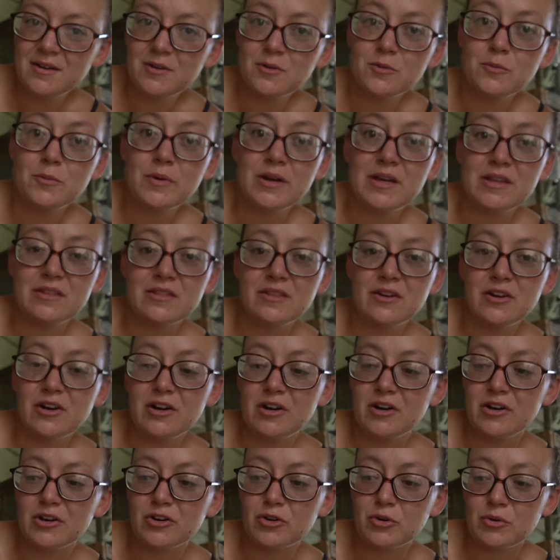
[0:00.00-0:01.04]
with
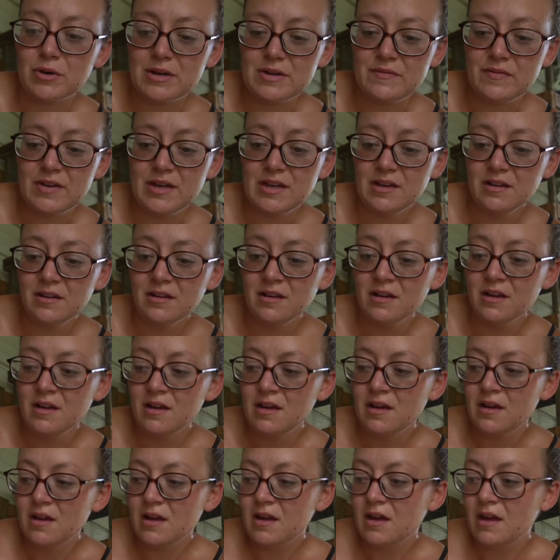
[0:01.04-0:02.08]
her grieving
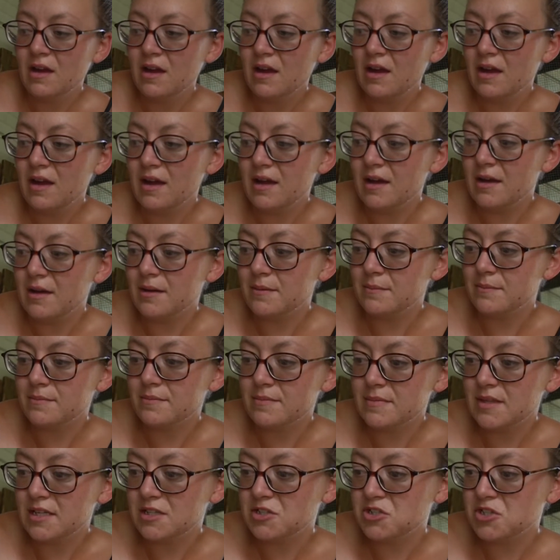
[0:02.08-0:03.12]

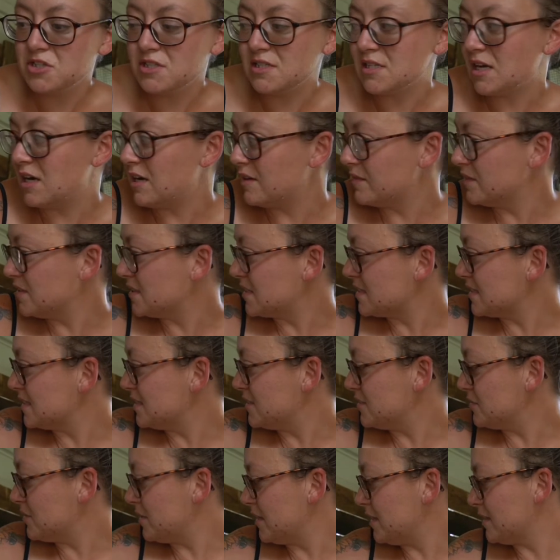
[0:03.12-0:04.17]
that she's obviously
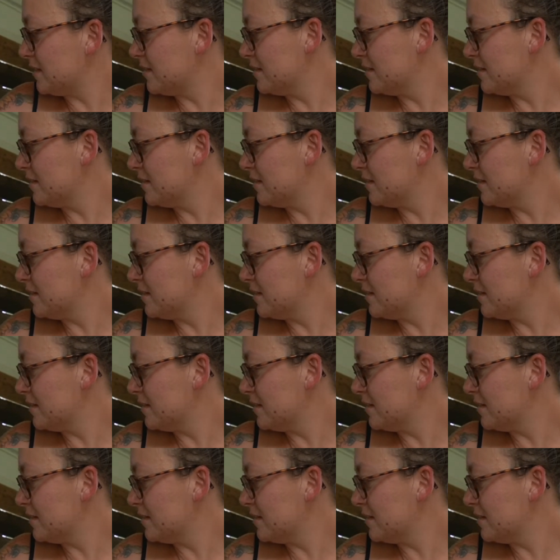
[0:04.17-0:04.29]
doing.